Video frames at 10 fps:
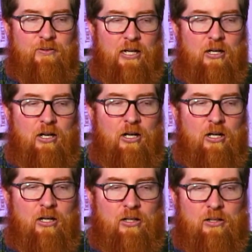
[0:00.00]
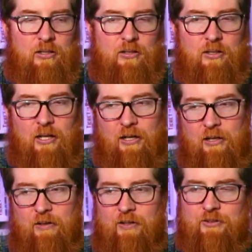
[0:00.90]
there are,
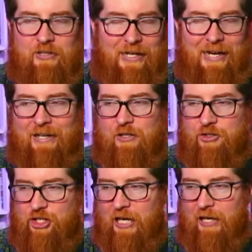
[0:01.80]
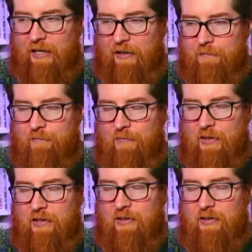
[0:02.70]
I think it's A to J
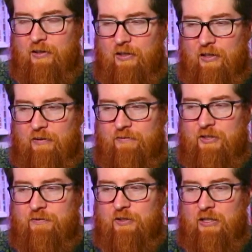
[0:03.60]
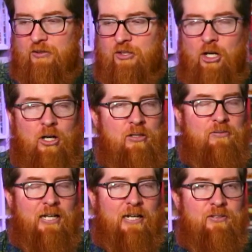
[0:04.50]
of different
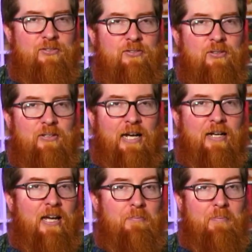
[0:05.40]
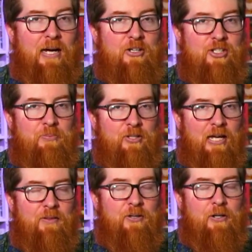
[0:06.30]
card decks that get mashed up
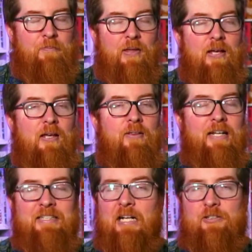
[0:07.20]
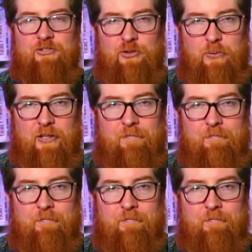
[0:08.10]
together that tell a story.